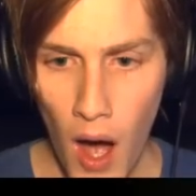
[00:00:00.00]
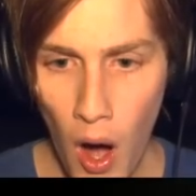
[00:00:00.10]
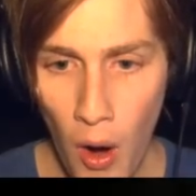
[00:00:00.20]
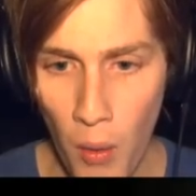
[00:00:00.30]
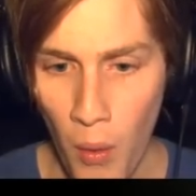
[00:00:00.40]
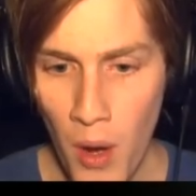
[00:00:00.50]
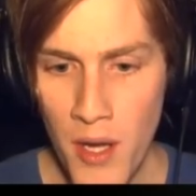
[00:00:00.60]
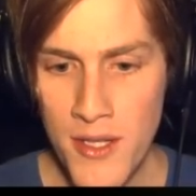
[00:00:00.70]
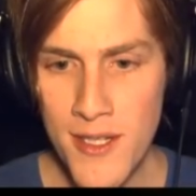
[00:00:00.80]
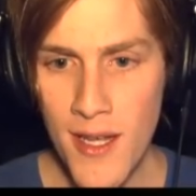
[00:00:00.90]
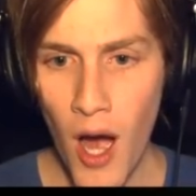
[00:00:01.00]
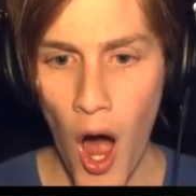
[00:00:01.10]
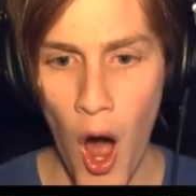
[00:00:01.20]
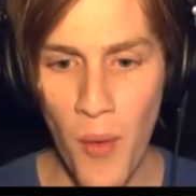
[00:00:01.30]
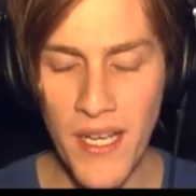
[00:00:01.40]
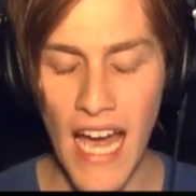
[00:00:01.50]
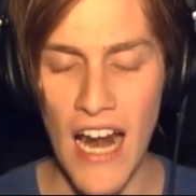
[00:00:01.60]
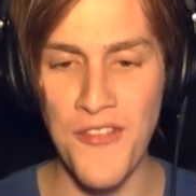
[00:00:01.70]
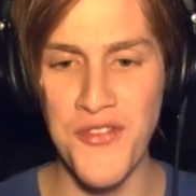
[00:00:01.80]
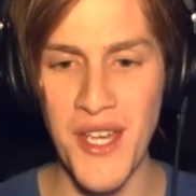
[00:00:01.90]
Oh. Oh, we
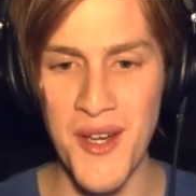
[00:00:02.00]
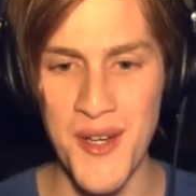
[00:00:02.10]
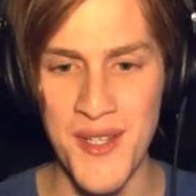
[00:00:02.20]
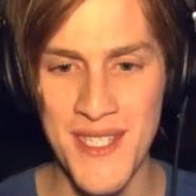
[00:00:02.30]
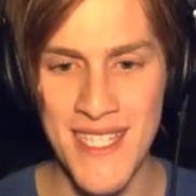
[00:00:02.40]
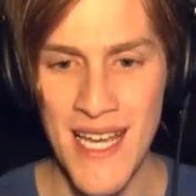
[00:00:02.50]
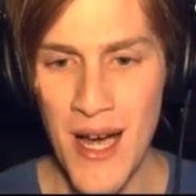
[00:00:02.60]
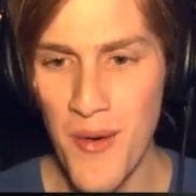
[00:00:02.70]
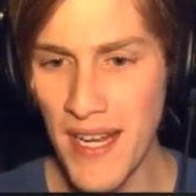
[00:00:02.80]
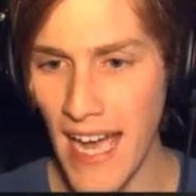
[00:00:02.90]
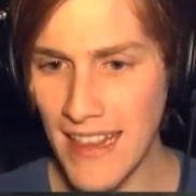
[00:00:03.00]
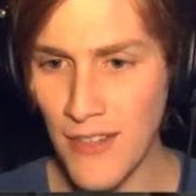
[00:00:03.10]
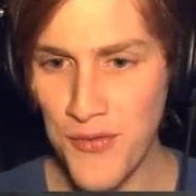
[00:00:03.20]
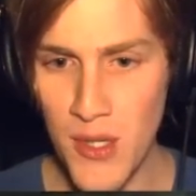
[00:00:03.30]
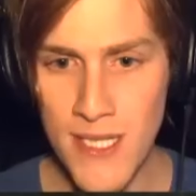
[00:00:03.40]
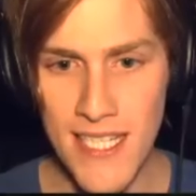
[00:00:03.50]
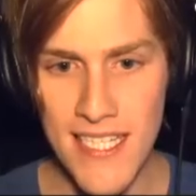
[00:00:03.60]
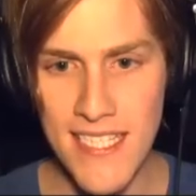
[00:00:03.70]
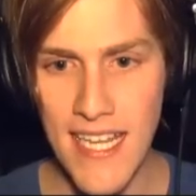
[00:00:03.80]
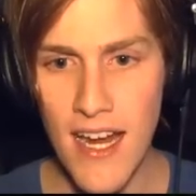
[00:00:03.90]
got a fuse. We got the fuse to
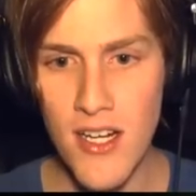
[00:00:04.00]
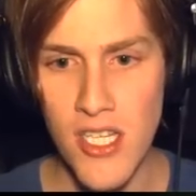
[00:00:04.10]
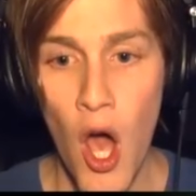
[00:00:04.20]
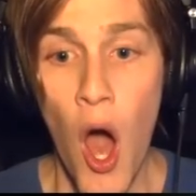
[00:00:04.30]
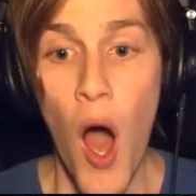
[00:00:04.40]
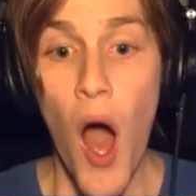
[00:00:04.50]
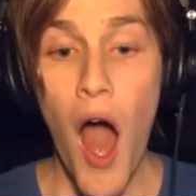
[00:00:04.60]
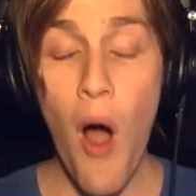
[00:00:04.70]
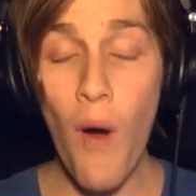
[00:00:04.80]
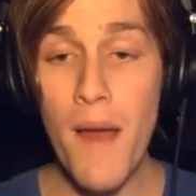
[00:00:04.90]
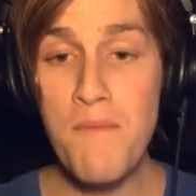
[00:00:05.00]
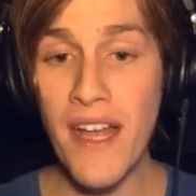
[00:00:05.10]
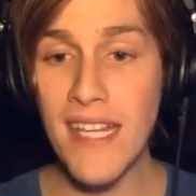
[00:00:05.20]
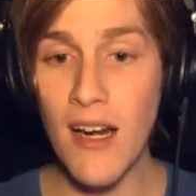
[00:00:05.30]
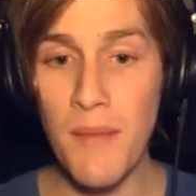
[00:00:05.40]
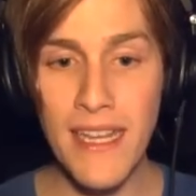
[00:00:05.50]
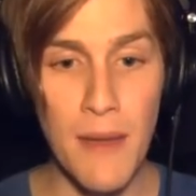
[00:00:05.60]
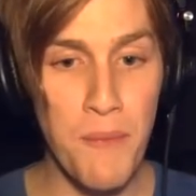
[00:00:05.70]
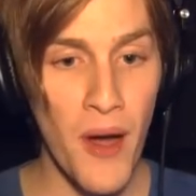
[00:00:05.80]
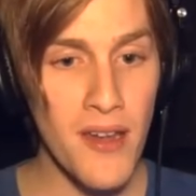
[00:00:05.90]
the stairs. Oh, I bet that'll make
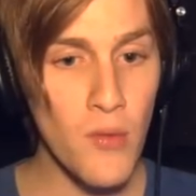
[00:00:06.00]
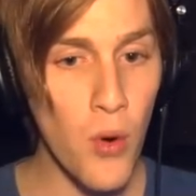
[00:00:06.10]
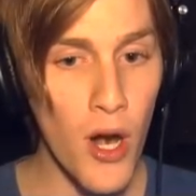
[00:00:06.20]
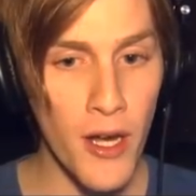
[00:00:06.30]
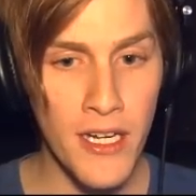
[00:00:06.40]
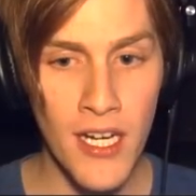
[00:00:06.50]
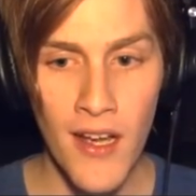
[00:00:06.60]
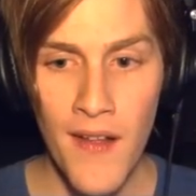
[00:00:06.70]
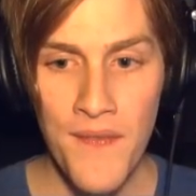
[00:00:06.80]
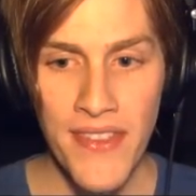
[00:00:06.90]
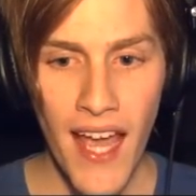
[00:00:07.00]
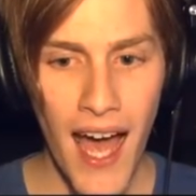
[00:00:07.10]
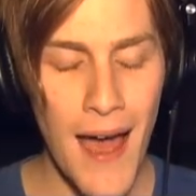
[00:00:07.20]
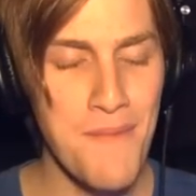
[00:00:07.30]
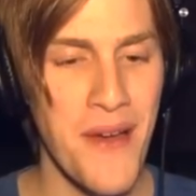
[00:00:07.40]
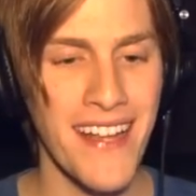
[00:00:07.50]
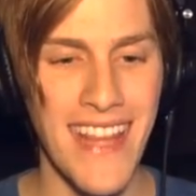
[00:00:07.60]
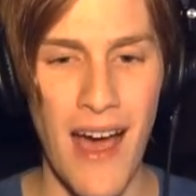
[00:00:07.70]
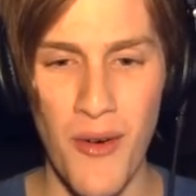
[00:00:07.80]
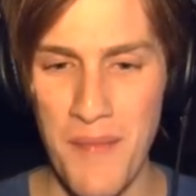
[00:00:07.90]
the button work. I
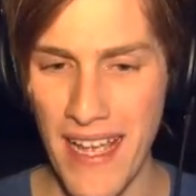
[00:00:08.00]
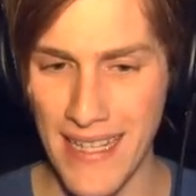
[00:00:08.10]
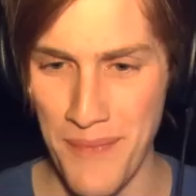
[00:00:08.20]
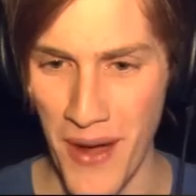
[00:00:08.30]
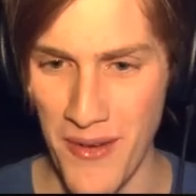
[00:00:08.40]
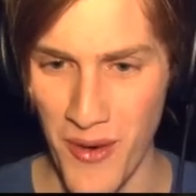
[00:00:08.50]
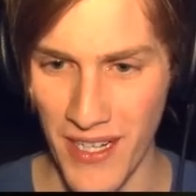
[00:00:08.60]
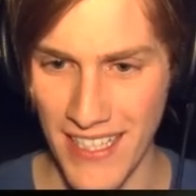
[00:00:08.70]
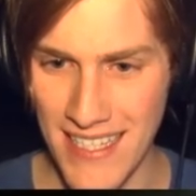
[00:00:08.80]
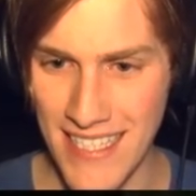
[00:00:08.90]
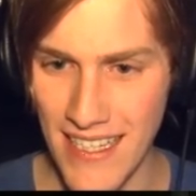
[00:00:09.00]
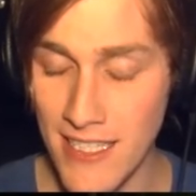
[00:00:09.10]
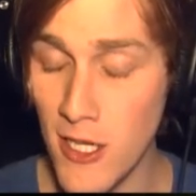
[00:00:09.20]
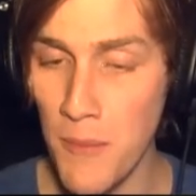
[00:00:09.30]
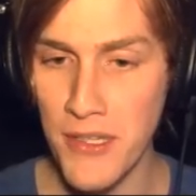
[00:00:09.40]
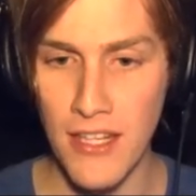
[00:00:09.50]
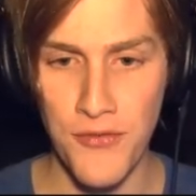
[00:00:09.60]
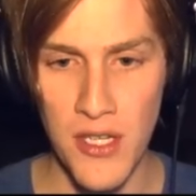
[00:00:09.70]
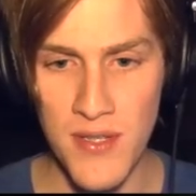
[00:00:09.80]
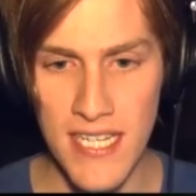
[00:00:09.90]
bet that will make the button work. Let's go, let's go put the
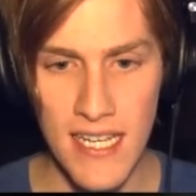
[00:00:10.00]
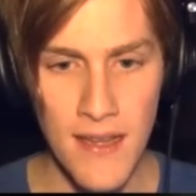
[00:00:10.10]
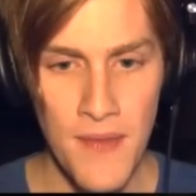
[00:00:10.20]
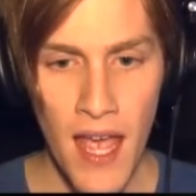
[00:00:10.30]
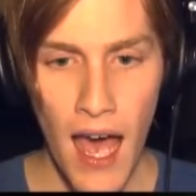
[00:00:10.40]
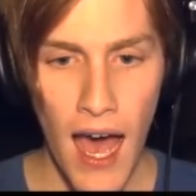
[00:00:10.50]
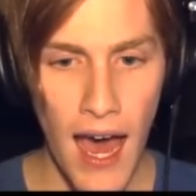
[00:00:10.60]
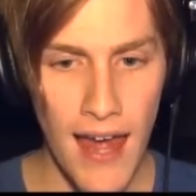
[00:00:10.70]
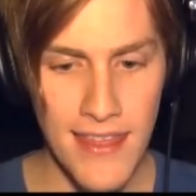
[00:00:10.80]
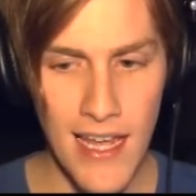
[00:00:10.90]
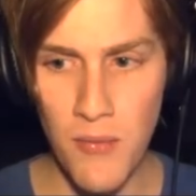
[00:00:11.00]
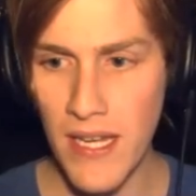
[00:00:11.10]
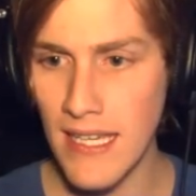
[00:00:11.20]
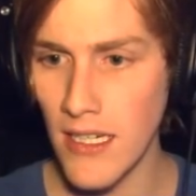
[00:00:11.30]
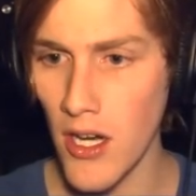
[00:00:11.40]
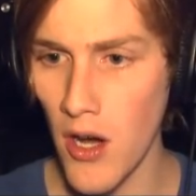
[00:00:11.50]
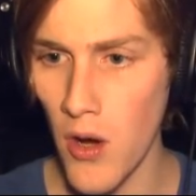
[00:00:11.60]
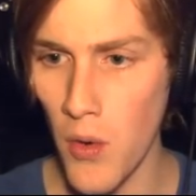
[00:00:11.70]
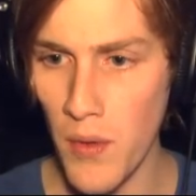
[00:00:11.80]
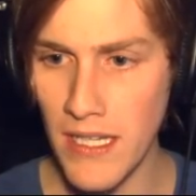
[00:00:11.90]
fuse in. Uh, then we can
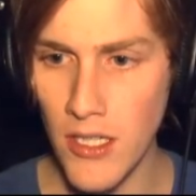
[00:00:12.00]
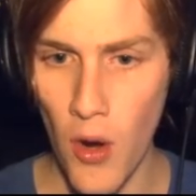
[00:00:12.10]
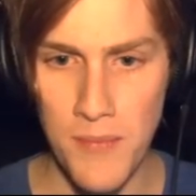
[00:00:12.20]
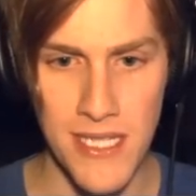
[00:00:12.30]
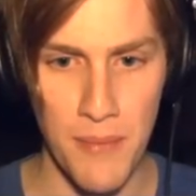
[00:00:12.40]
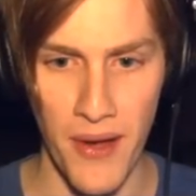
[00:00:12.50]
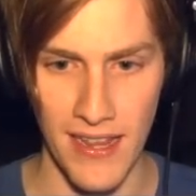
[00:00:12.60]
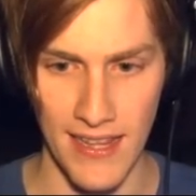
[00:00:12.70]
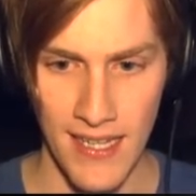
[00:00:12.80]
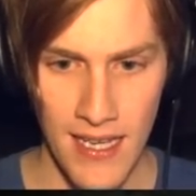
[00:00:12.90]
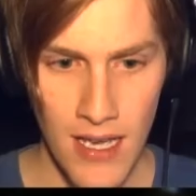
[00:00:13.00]
go we can go up to the button.